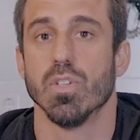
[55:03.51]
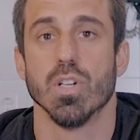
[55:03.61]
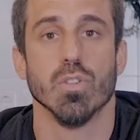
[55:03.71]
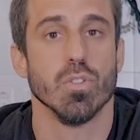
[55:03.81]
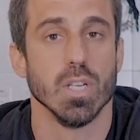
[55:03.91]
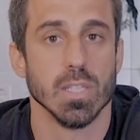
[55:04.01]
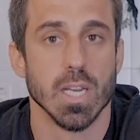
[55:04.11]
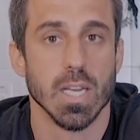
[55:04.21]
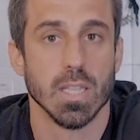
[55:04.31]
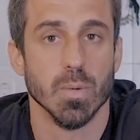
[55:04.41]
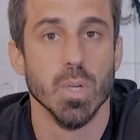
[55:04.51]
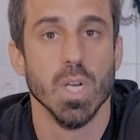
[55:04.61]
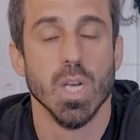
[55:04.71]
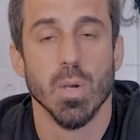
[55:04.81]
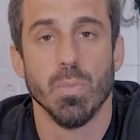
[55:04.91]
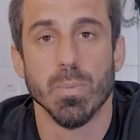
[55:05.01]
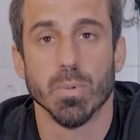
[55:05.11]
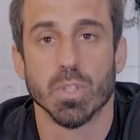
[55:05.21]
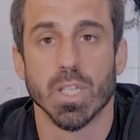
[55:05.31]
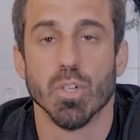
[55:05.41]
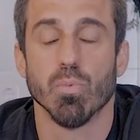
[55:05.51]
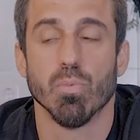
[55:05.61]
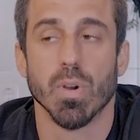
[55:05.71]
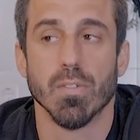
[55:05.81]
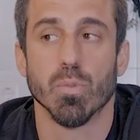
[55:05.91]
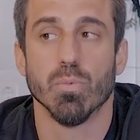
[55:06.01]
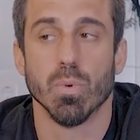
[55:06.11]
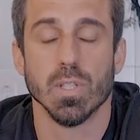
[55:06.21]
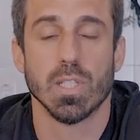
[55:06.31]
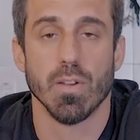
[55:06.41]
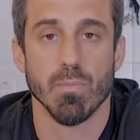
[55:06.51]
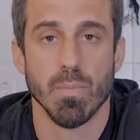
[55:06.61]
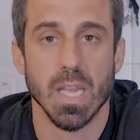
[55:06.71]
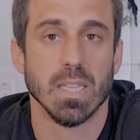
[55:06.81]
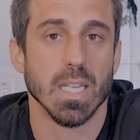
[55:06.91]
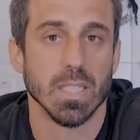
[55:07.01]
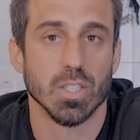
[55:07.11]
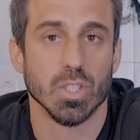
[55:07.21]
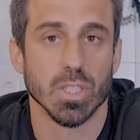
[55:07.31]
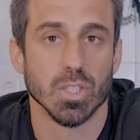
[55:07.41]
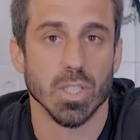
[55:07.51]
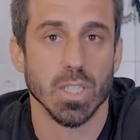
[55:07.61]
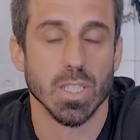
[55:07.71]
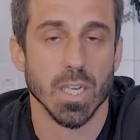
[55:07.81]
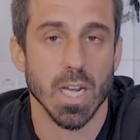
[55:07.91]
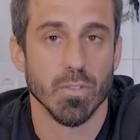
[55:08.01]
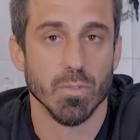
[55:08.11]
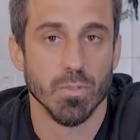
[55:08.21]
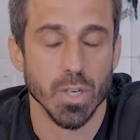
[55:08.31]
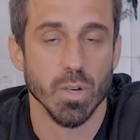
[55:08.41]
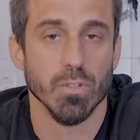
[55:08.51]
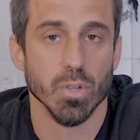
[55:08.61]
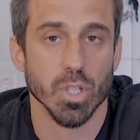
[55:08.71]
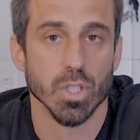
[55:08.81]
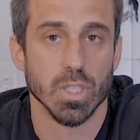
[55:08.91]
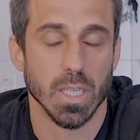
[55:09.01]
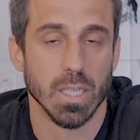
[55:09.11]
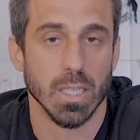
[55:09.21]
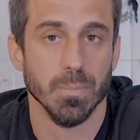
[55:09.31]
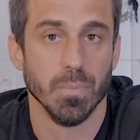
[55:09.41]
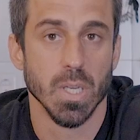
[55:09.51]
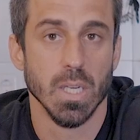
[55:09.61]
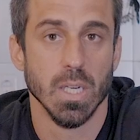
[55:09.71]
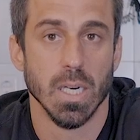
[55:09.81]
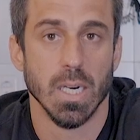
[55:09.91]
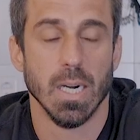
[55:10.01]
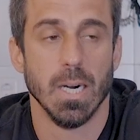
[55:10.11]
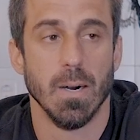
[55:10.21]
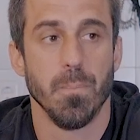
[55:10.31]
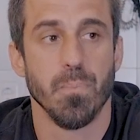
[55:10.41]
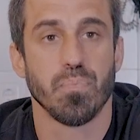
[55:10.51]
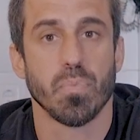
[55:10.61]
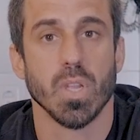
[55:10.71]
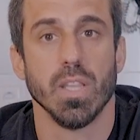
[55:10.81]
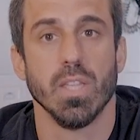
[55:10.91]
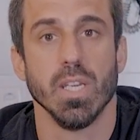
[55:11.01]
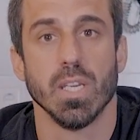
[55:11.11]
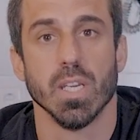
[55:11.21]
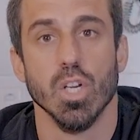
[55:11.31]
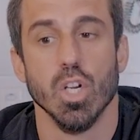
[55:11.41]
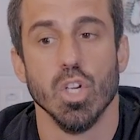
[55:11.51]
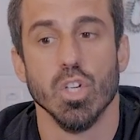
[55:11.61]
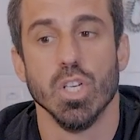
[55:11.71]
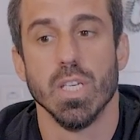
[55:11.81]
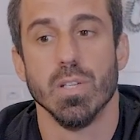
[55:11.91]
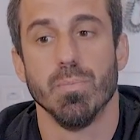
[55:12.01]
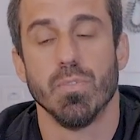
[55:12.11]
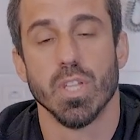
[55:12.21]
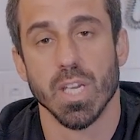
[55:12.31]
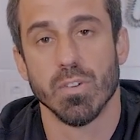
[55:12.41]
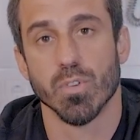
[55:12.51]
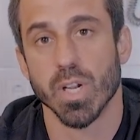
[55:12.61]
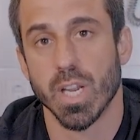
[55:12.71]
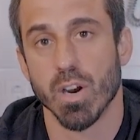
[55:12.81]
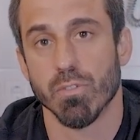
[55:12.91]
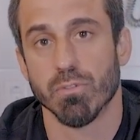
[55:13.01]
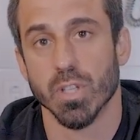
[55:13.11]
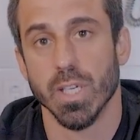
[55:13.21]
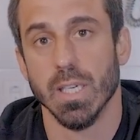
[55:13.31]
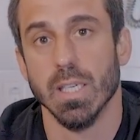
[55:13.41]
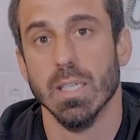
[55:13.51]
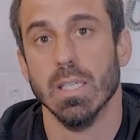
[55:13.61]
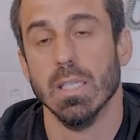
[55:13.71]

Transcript: and other things at them, people tend to have once they've made that decision, they tend to have a very, very good time. I think you need to think very carefully